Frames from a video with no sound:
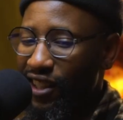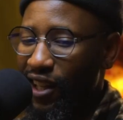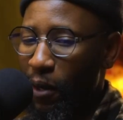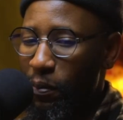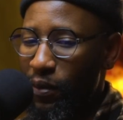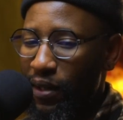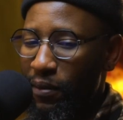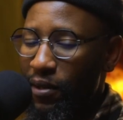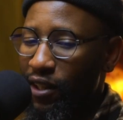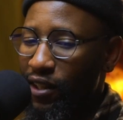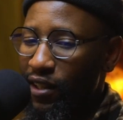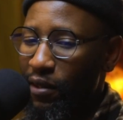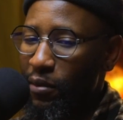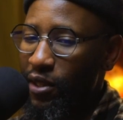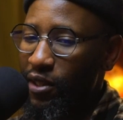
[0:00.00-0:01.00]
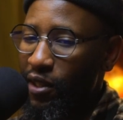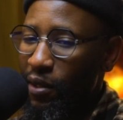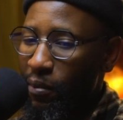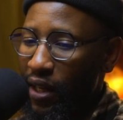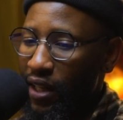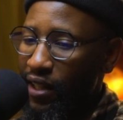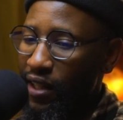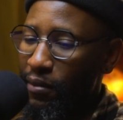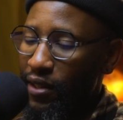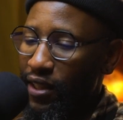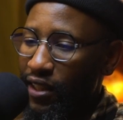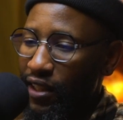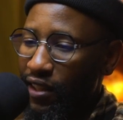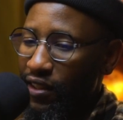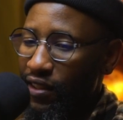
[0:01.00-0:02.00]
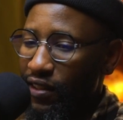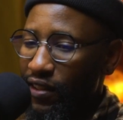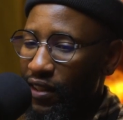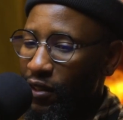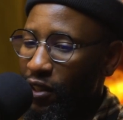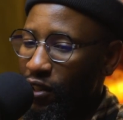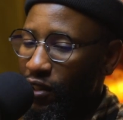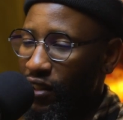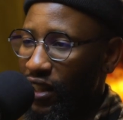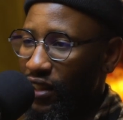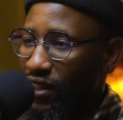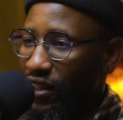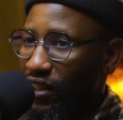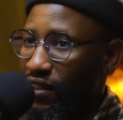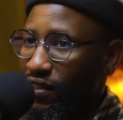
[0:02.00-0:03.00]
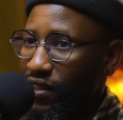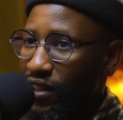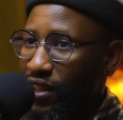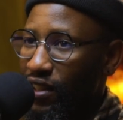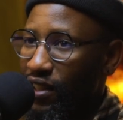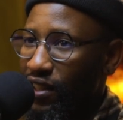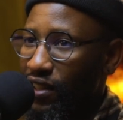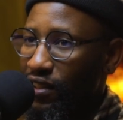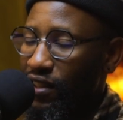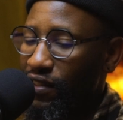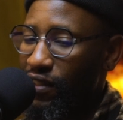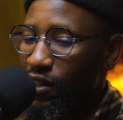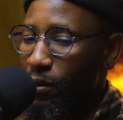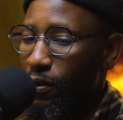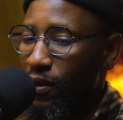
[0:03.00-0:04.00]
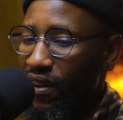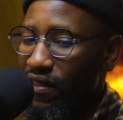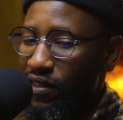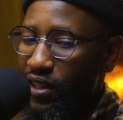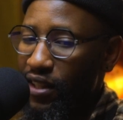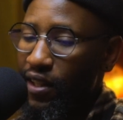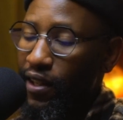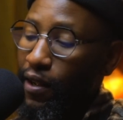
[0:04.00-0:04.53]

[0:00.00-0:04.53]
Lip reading: a couple I'm not going to mention by name because I don't, I think they're very private.